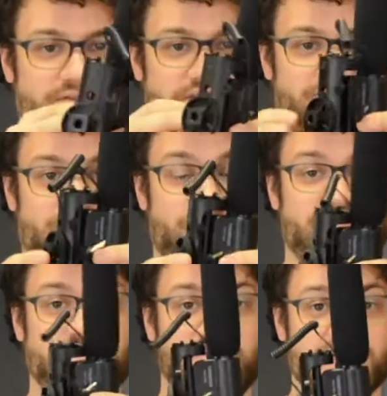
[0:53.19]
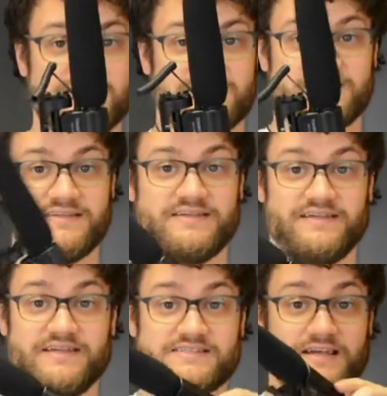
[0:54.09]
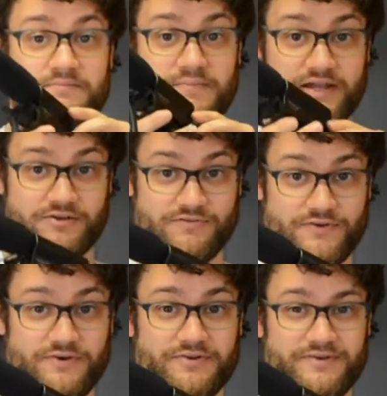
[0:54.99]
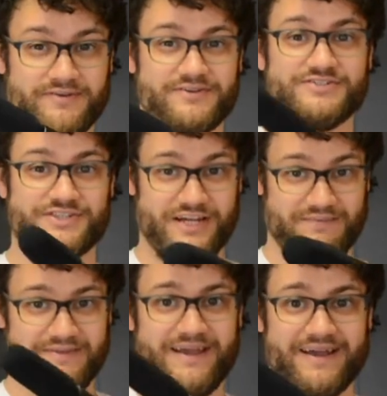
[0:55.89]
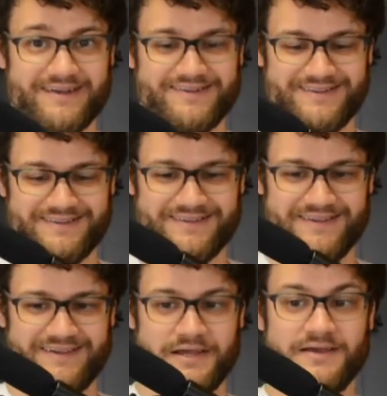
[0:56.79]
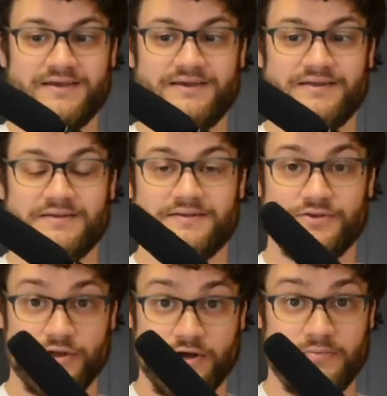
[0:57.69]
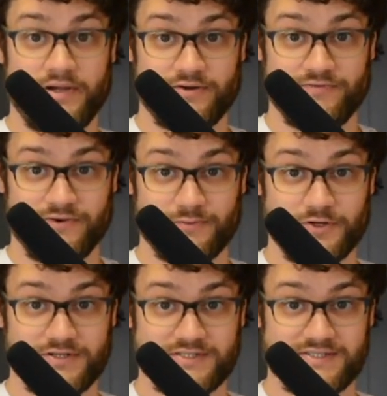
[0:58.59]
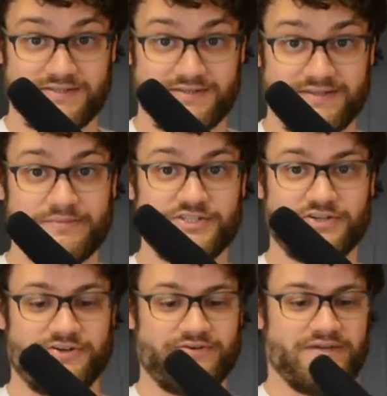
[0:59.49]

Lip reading: bit different, but this is a microphone. Good job. Yeah. Do you know how a microphone works? Let me show you.